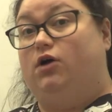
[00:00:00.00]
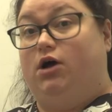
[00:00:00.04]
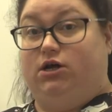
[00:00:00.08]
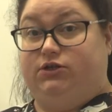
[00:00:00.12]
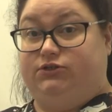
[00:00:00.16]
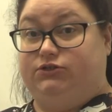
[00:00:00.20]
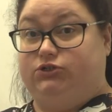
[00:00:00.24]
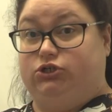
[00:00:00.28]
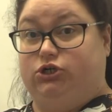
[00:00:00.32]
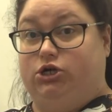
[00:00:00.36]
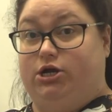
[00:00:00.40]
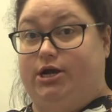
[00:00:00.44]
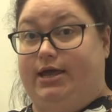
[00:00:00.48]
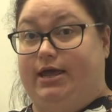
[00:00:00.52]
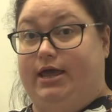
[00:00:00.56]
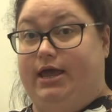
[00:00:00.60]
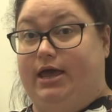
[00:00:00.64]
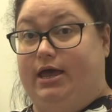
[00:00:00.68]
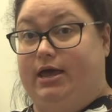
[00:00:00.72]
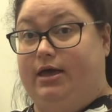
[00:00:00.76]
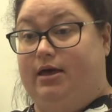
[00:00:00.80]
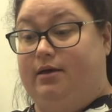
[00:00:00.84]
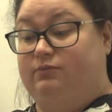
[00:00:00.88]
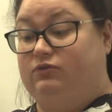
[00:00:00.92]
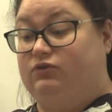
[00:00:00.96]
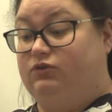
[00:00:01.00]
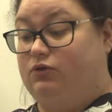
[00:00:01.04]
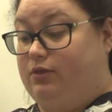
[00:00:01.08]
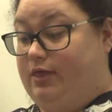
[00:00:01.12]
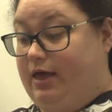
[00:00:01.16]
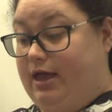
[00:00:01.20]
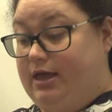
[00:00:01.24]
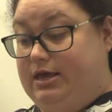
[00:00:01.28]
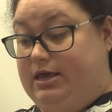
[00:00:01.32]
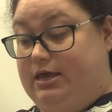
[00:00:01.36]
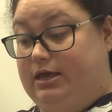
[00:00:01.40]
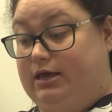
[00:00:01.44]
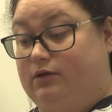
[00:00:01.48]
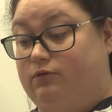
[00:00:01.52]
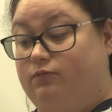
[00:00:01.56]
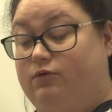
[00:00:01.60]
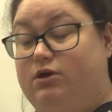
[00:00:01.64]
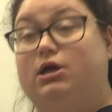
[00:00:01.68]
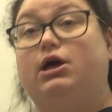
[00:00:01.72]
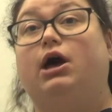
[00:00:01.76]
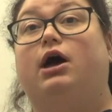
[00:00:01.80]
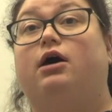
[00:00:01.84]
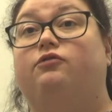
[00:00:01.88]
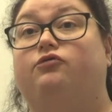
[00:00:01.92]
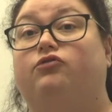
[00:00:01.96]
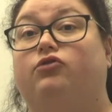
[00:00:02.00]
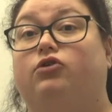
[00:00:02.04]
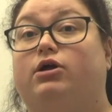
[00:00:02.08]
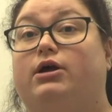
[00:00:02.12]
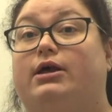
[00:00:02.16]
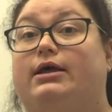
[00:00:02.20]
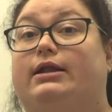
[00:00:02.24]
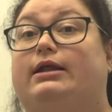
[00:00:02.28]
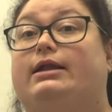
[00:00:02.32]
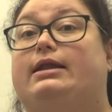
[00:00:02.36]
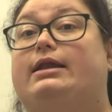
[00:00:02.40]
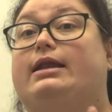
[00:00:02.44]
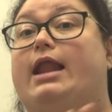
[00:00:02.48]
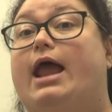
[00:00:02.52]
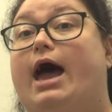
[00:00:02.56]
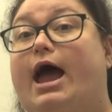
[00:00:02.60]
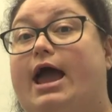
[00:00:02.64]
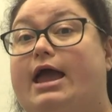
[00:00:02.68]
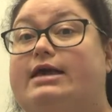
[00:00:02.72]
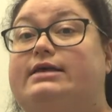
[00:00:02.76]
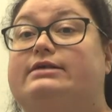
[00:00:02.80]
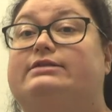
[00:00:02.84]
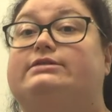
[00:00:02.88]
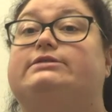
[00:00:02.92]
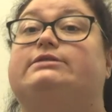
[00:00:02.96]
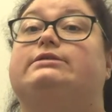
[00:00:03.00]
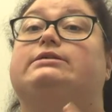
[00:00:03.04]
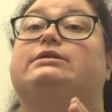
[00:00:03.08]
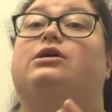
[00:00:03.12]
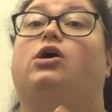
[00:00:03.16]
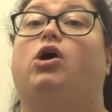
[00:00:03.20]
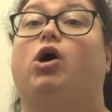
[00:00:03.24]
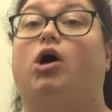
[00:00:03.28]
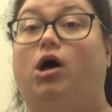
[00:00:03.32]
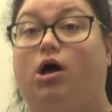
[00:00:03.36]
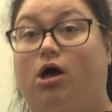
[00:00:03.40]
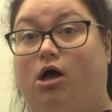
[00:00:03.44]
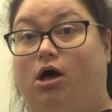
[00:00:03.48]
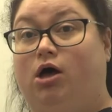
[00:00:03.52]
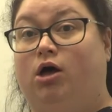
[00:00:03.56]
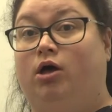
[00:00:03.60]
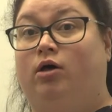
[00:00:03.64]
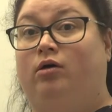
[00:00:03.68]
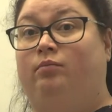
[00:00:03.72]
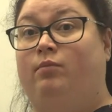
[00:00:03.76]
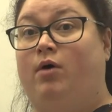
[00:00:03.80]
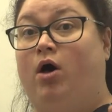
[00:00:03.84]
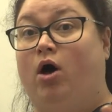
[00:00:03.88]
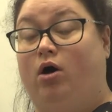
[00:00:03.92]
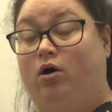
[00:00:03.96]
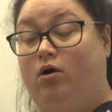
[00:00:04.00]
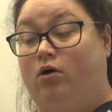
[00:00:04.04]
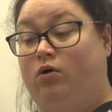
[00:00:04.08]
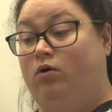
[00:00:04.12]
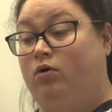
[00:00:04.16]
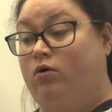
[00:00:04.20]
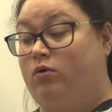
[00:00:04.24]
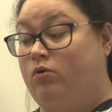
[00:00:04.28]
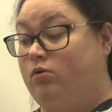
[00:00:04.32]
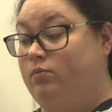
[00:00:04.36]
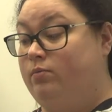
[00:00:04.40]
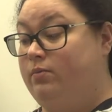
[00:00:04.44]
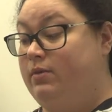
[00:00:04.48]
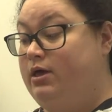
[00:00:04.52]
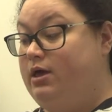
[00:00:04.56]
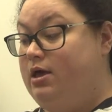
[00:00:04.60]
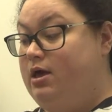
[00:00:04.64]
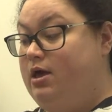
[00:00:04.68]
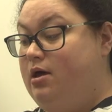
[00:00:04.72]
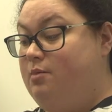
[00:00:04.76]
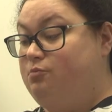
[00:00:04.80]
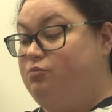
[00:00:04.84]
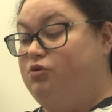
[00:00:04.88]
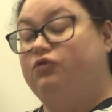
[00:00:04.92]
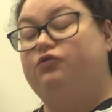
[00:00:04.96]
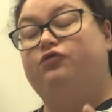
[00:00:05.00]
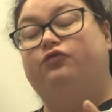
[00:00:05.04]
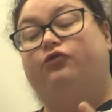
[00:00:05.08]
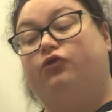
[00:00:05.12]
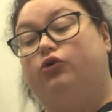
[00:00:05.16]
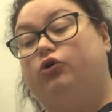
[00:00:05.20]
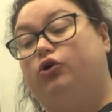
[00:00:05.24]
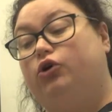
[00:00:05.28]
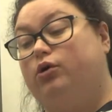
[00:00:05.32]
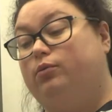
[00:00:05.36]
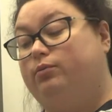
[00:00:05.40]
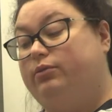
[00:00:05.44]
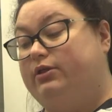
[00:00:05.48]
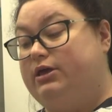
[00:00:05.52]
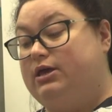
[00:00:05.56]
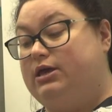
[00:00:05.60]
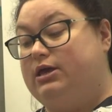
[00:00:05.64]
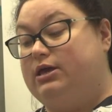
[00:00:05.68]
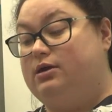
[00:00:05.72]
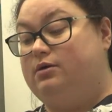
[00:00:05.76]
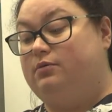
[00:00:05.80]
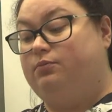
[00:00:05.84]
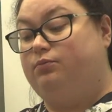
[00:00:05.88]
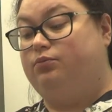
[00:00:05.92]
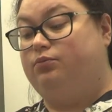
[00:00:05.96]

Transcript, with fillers: fostering him so that he can recover in a nice calm home, preferably